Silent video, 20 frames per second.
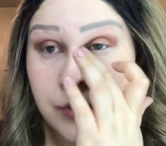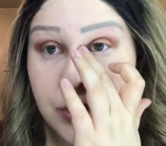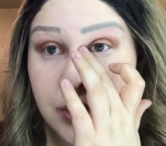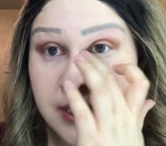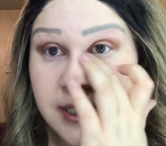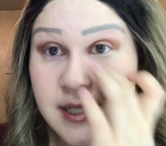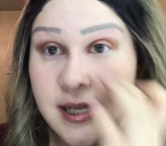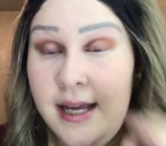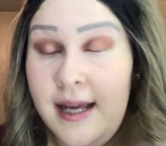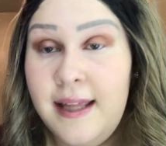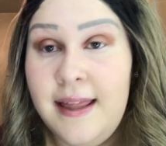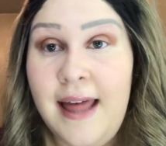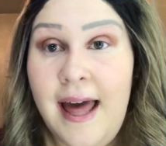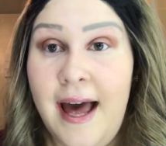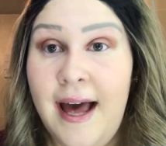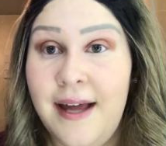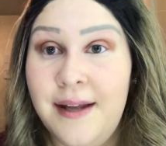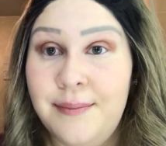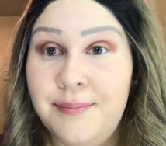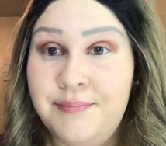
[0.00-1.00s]
Just like
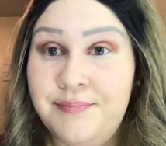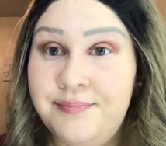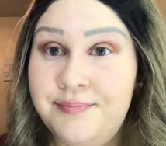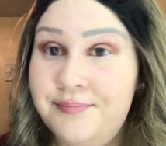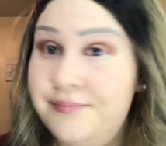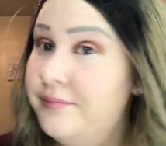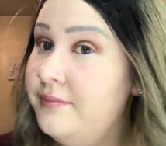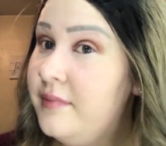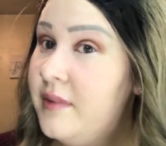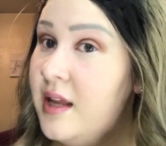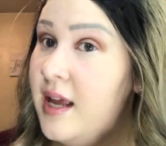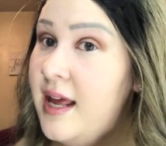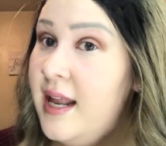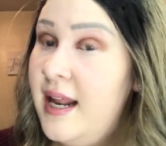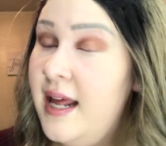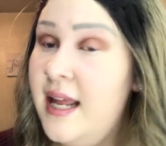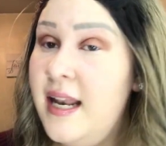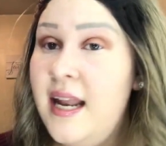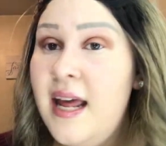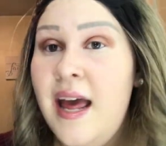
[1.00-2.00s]
that.
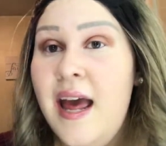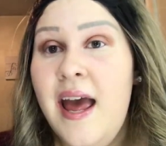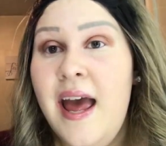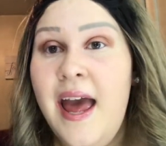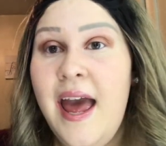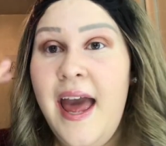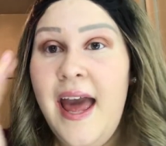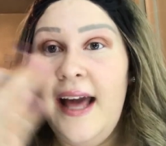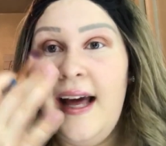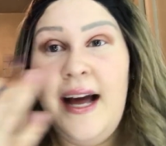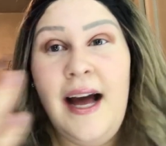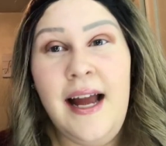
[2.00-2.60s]
And it